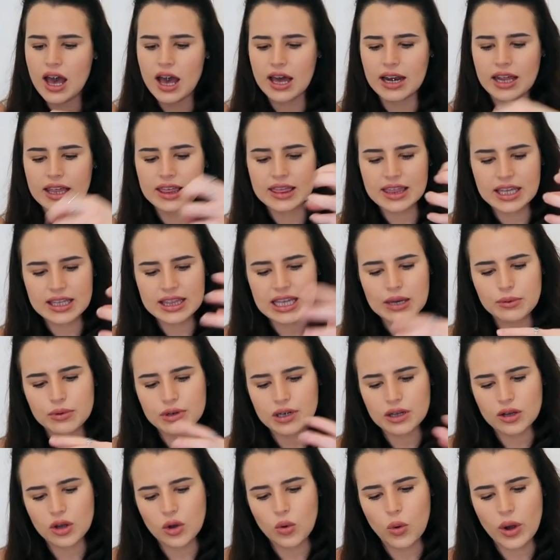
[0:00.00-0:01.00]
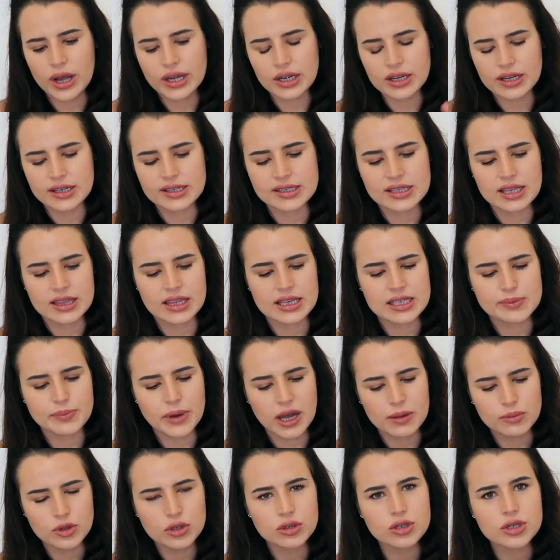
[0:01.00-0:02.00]
and I think that would look quite nice in this,
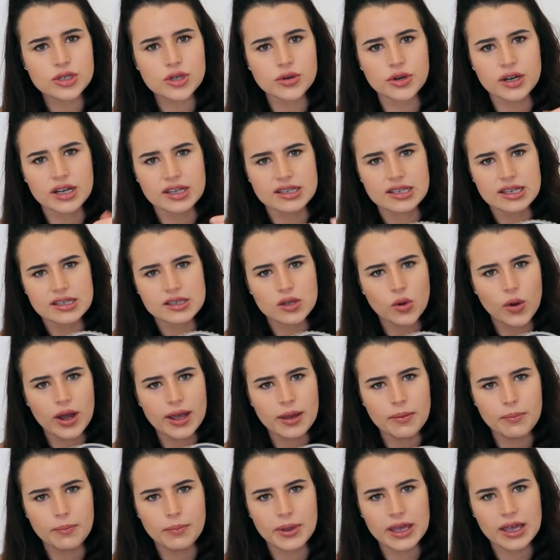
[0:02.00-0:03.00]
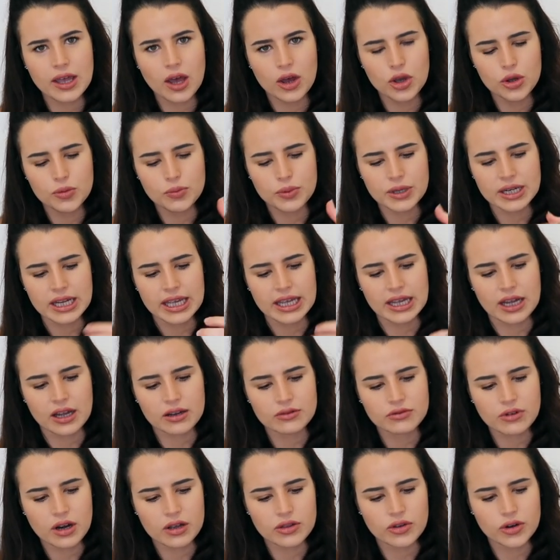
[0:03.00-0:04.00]
but I'm not sure because it's quite a big opening.
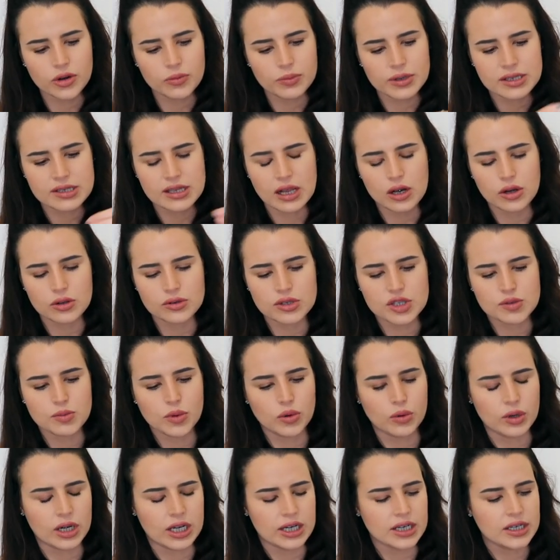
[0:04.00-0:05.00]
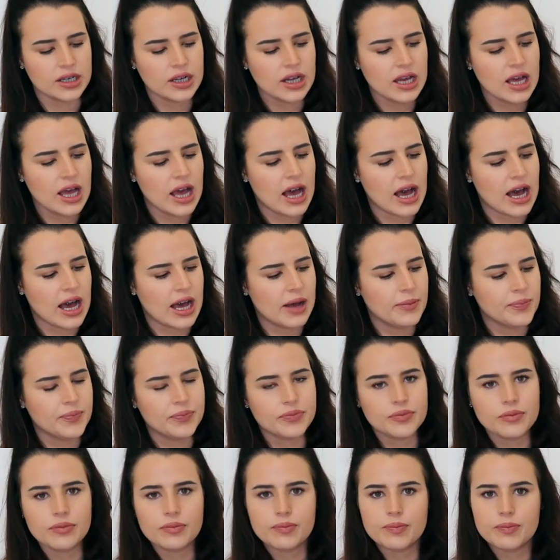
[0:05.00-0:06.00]
I'd rather it be a lot smaller.
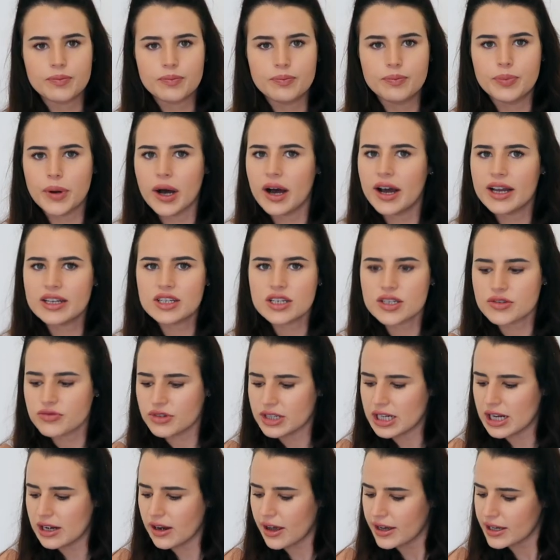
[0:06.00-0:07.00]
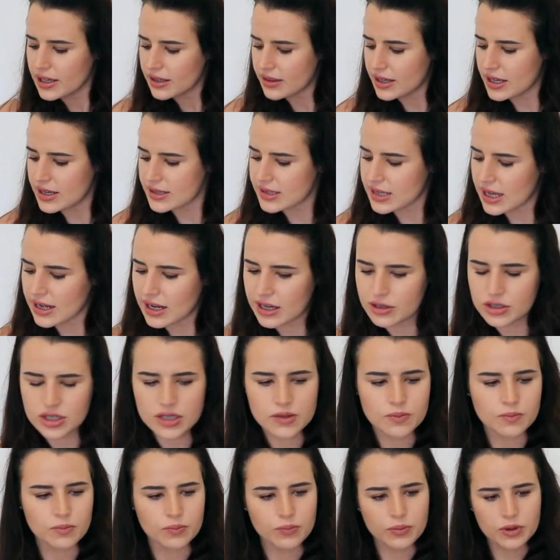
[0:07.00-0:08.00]
But I just really like this, and I
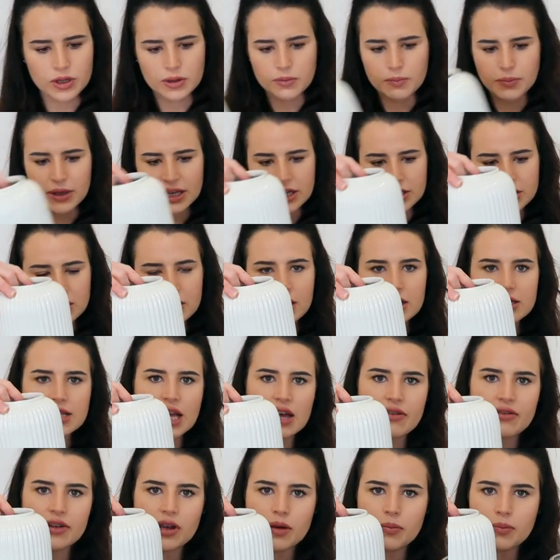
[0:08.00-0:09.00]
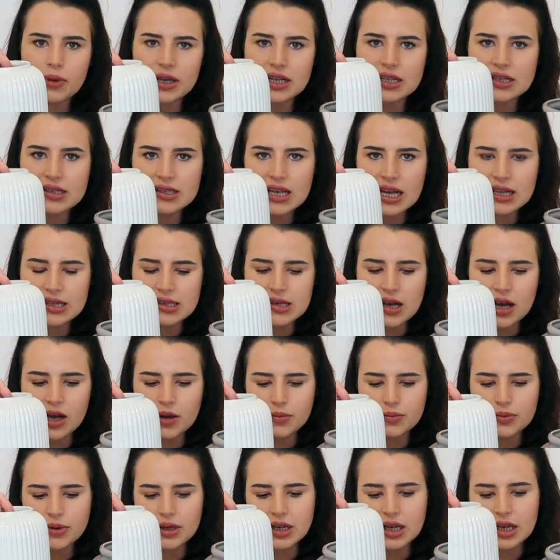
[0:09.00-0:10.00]
just can picture this having a big
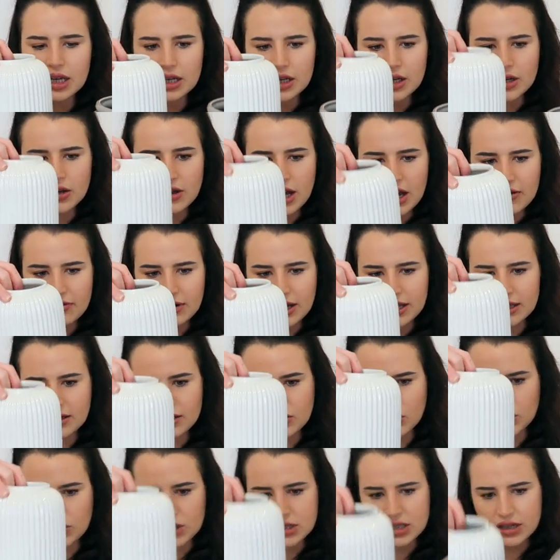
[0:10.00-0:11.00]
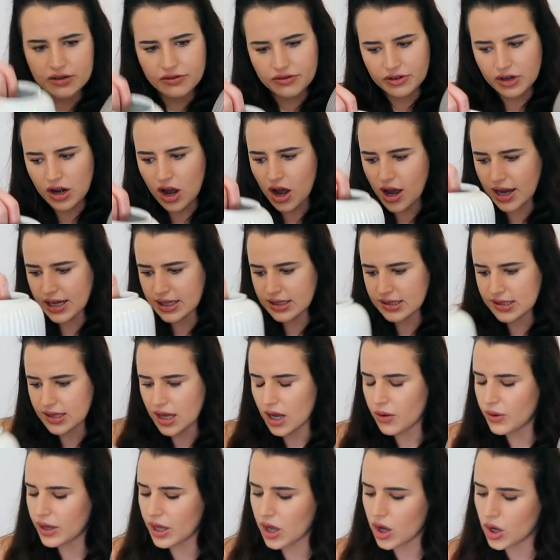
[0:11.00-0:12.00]
setup, you know, have like all the different heights
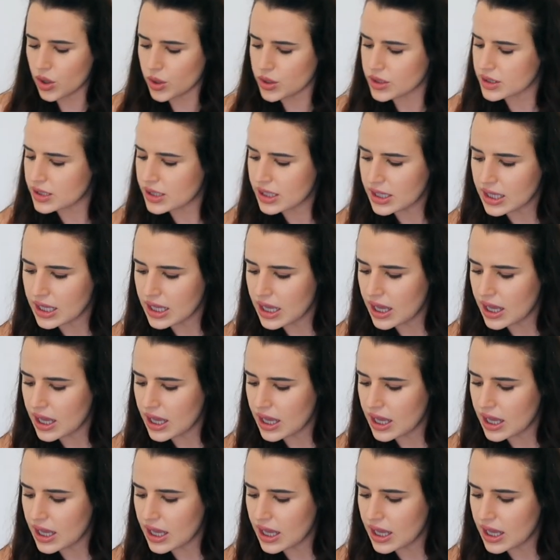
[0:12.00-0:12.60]
going on.